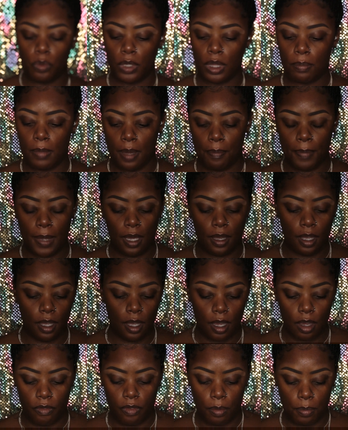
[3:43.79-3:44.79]
with my Becca
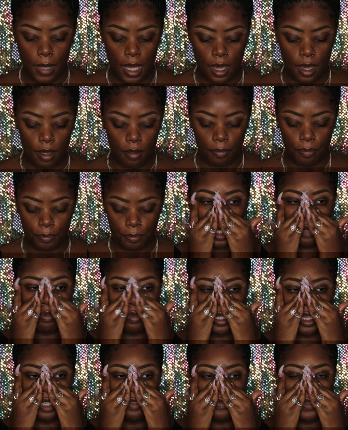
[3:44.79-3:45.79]
Evermatte. I
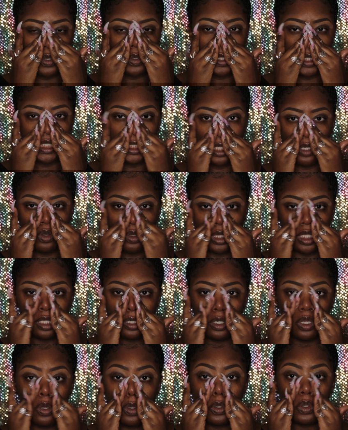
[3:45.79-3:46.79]
really focus it on the
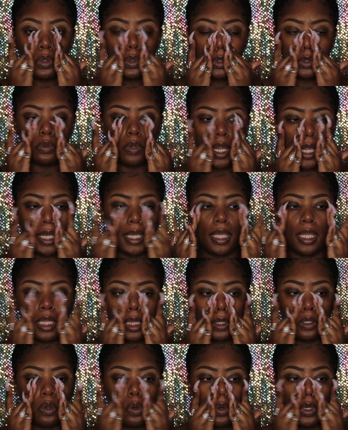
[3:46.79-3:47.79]
nose where I get
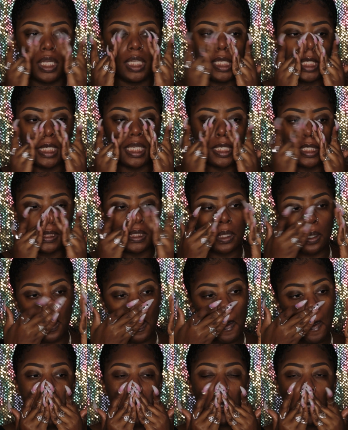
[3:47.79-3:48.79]
the oiliest,
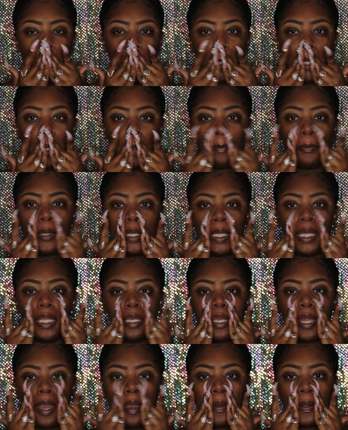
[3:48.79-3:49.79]
and I bring it
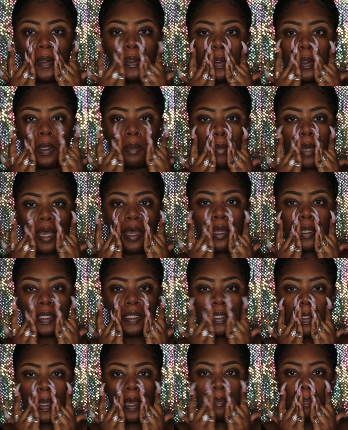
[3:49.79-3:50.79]
down on my
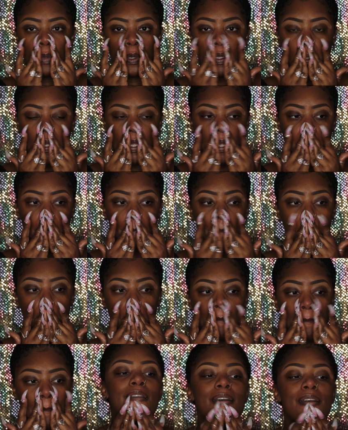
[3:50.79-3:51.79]
upper lip.
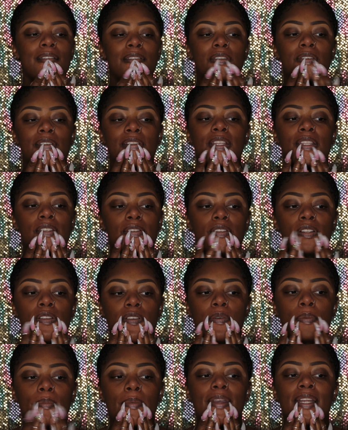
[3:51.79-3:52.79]
I do a little
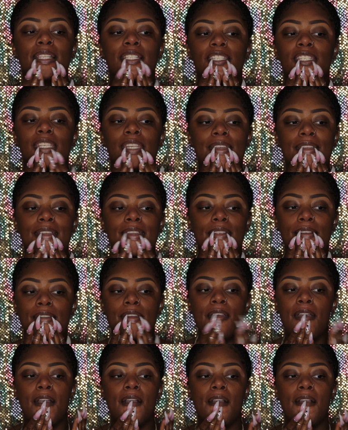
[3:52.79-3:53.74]
on my chin,